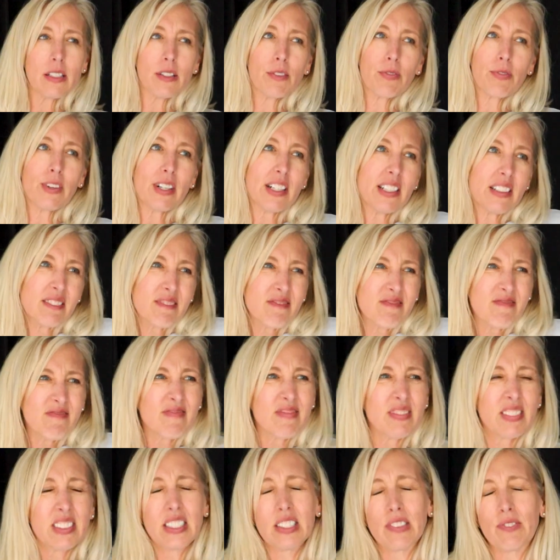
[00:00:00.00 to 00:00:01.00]
different
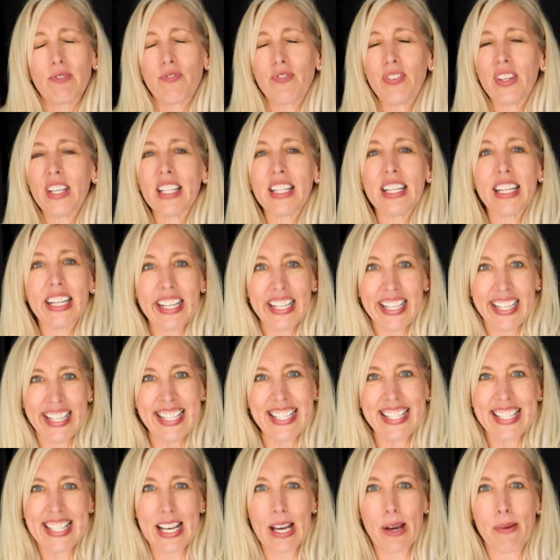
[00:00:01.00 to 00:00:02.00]
feeling
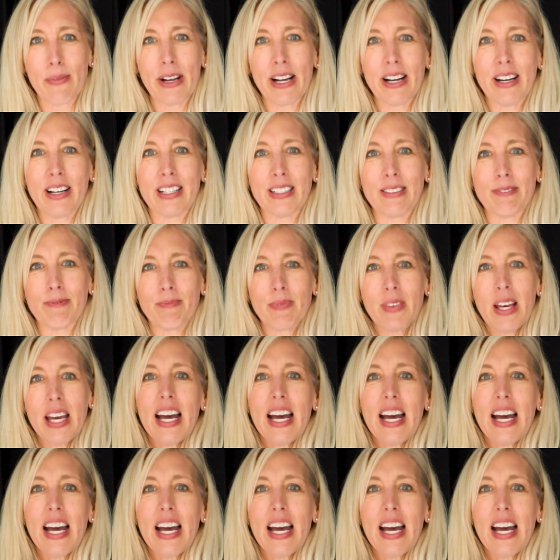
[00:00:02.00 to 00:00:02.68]
is coming on.